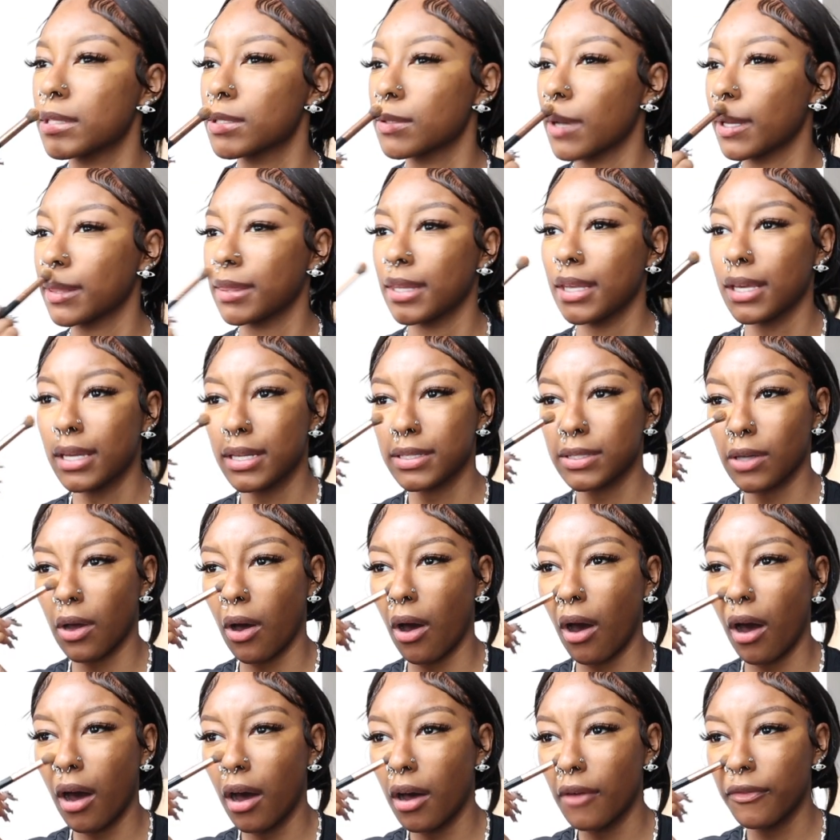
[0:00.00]
So I think it's
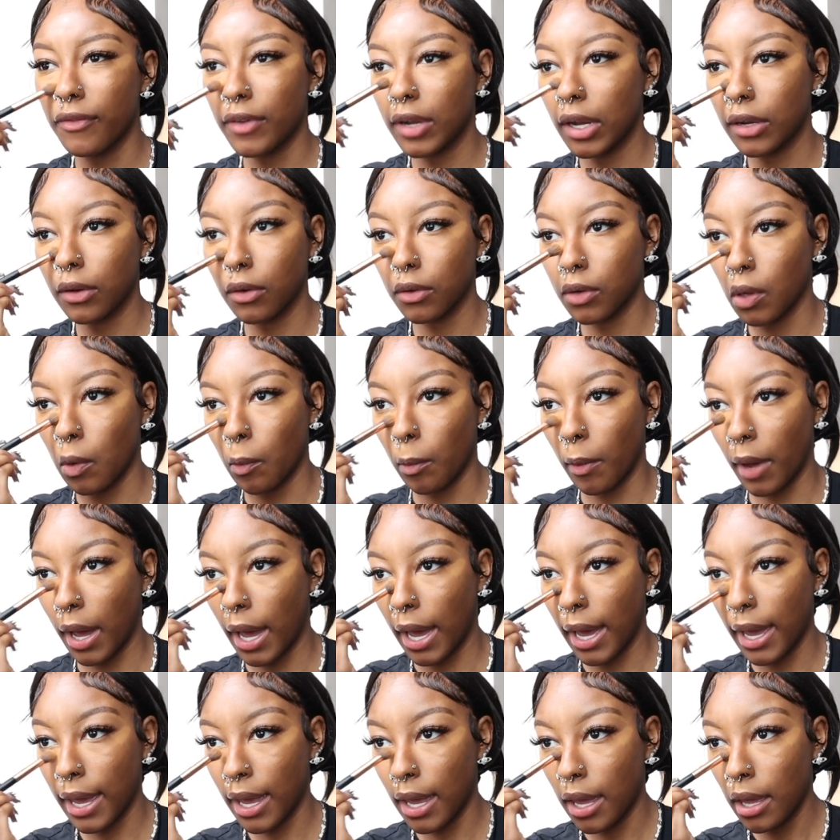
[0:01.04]
off and I don't know
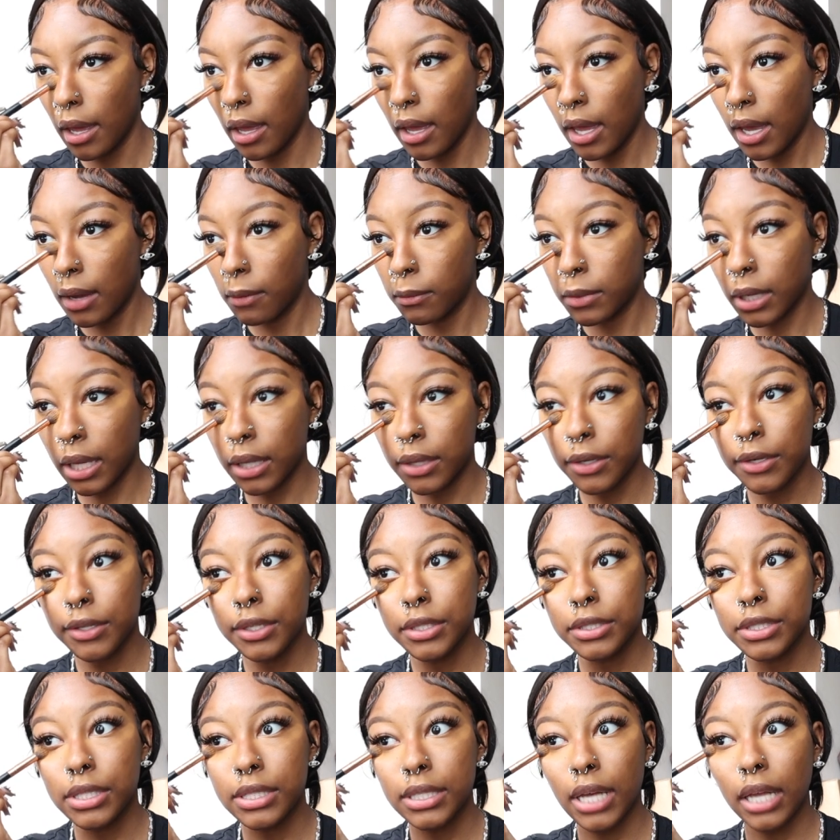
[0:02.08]
why when I
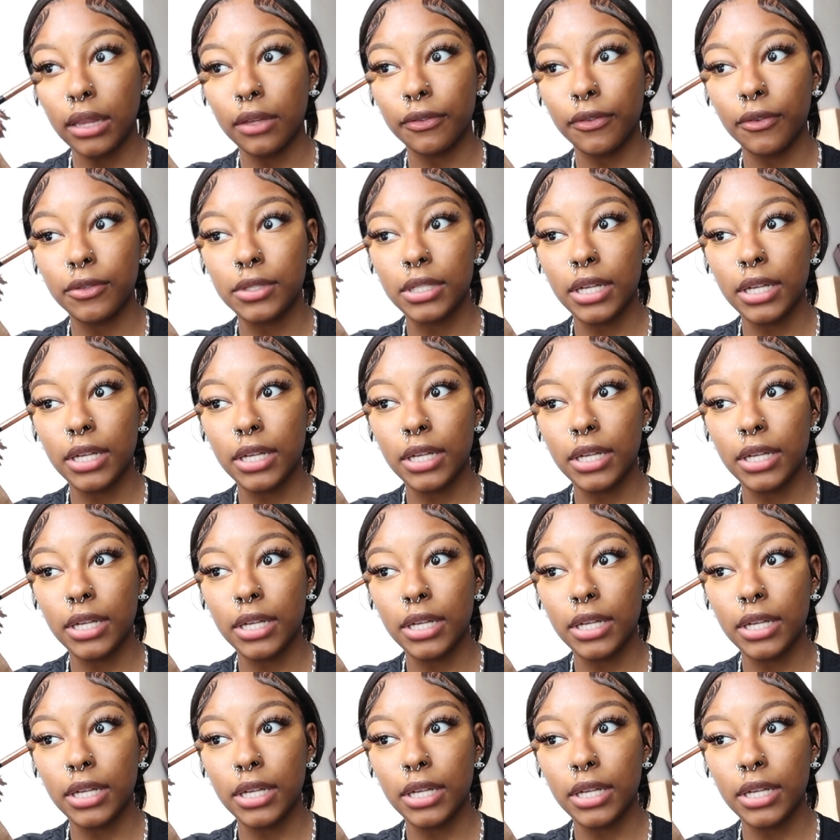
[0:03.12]
literally just got the phone